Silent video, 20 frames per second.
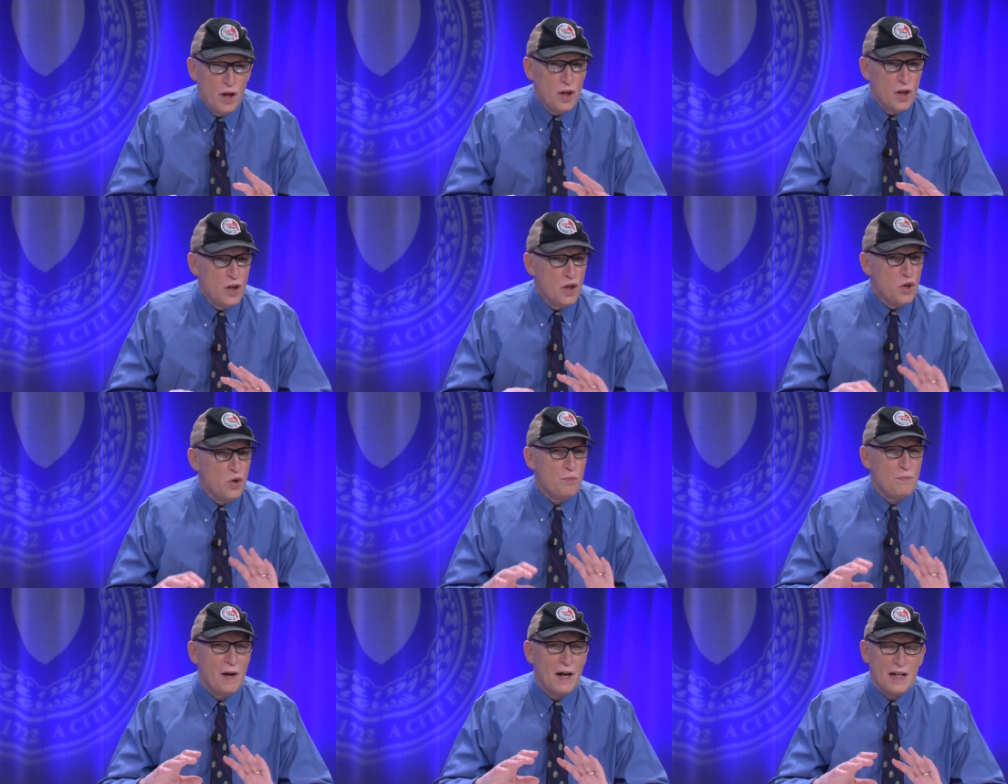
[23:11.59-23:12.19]

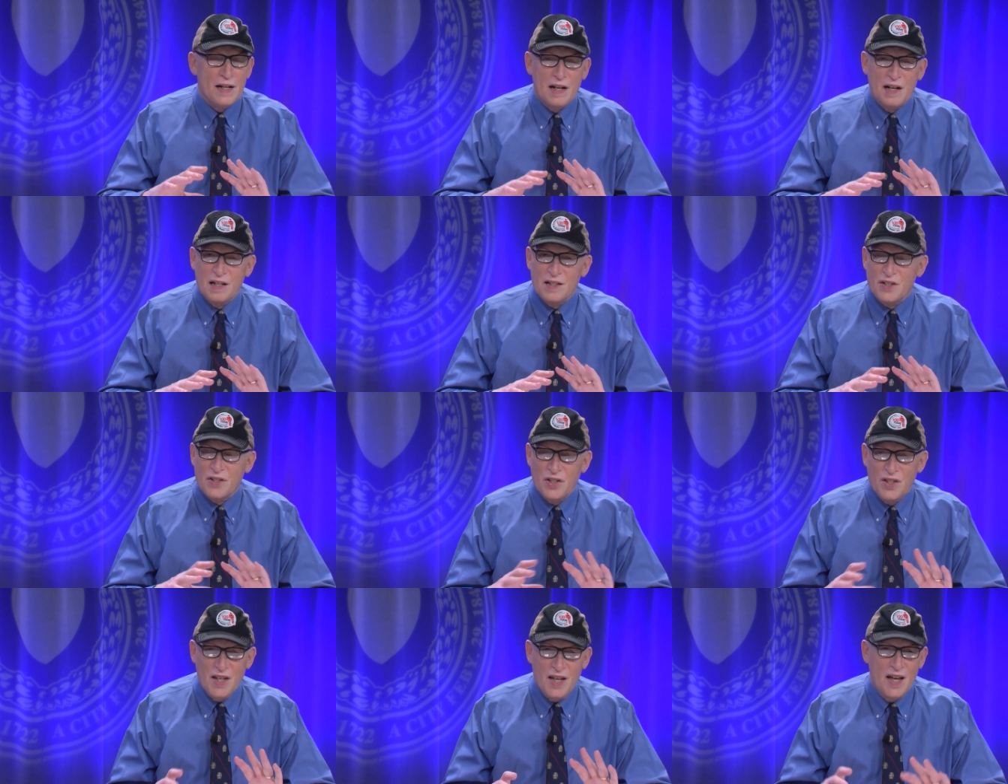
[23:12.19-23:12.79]
you might not
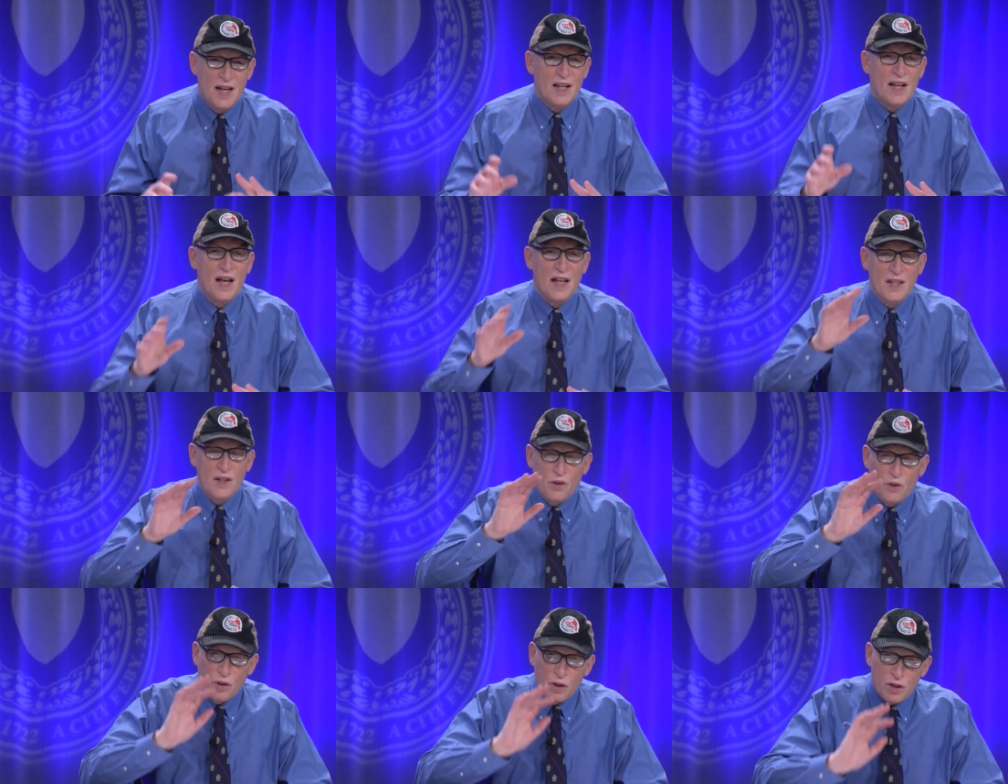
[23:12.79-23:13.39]
see it and
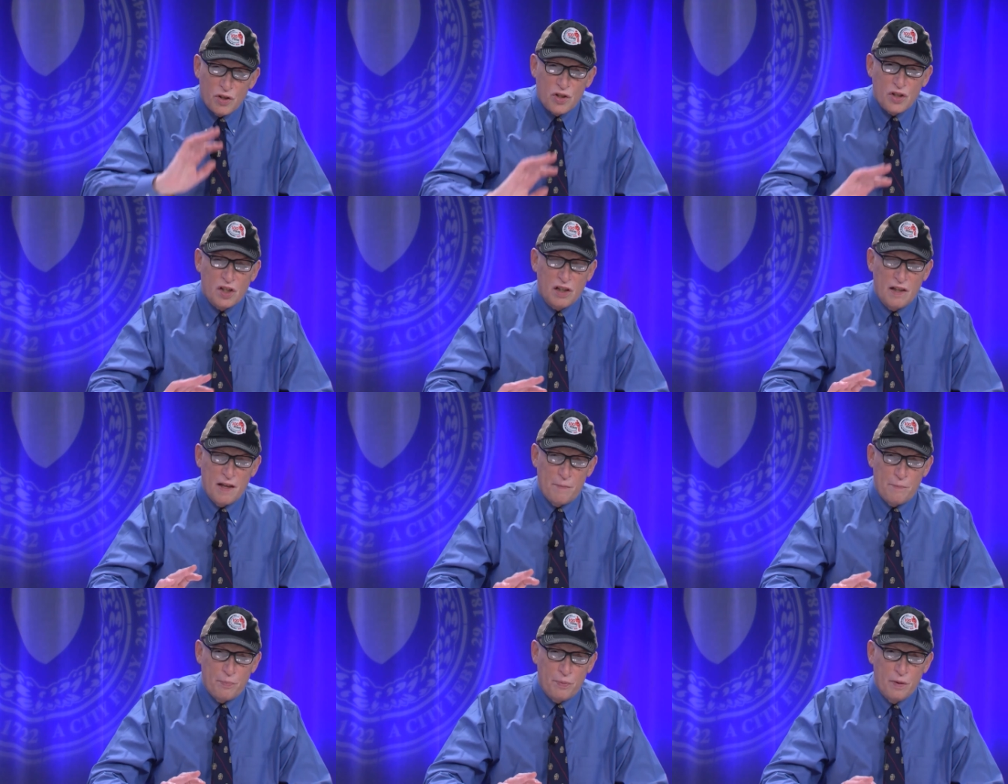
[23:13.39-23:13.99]
you could
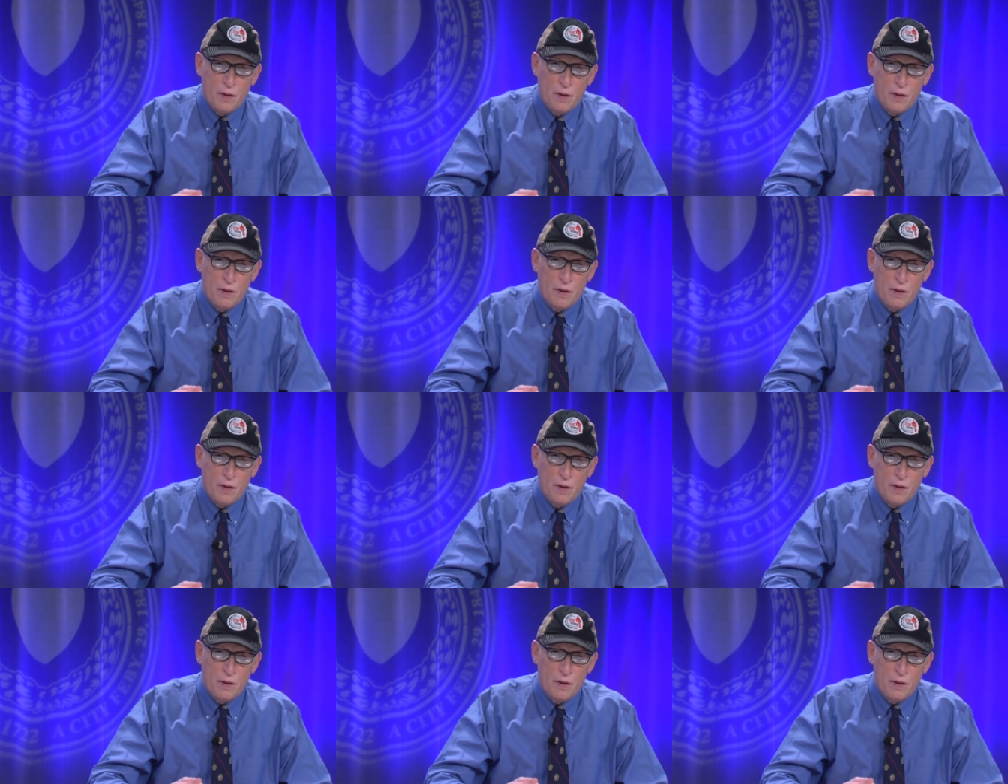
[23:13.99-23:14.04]
slip.